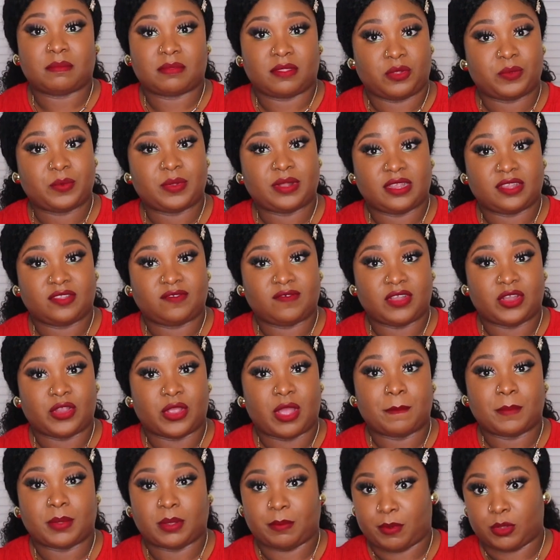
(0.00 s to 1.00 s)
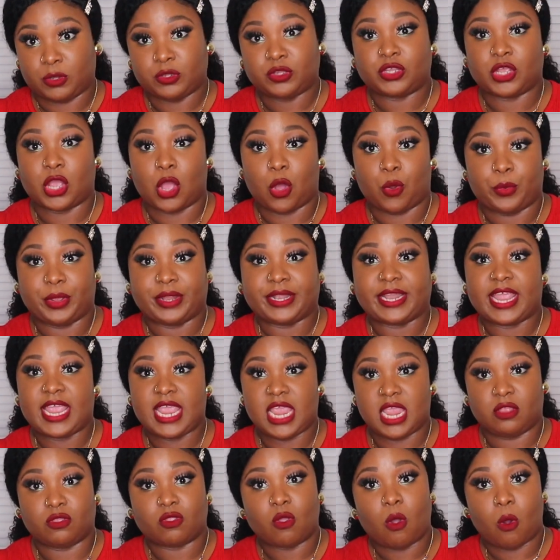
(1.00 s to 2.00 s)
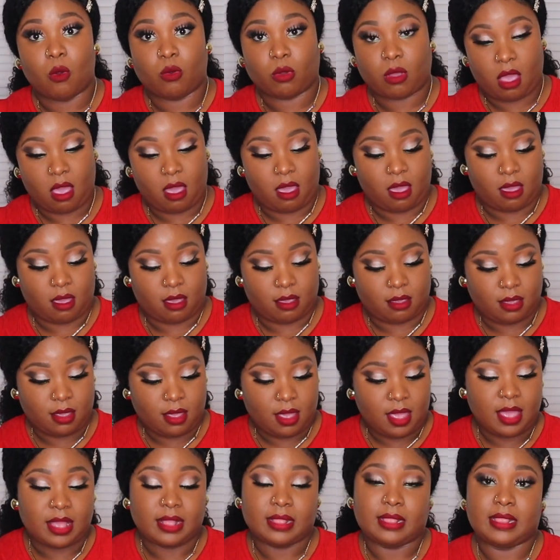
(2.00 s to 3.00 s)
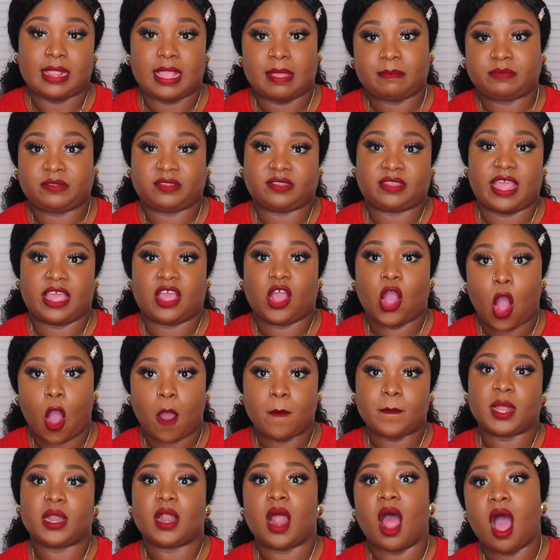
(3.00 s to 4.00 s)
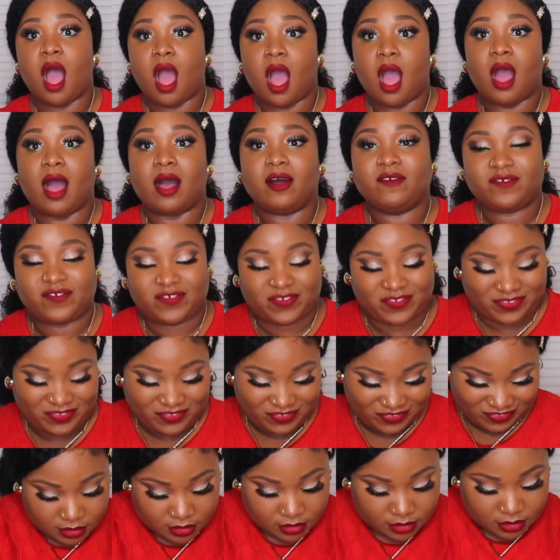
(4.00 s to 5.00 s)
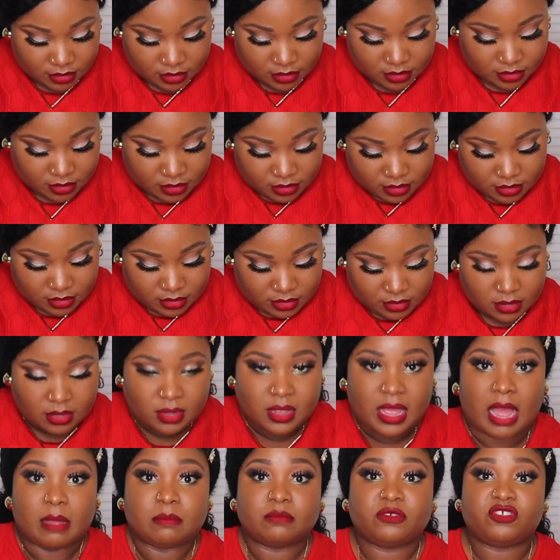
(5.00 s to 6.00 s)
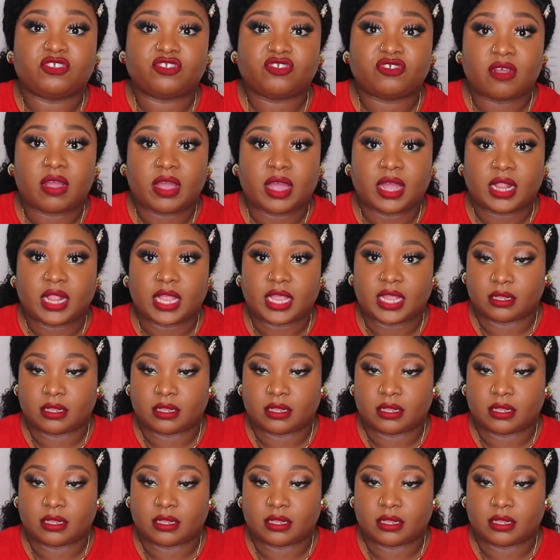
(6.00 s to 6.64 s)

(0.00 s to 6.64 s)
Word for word: I'm done with this video, I'm about to go and eat, okay? Lipstick coming off. I'm struggling.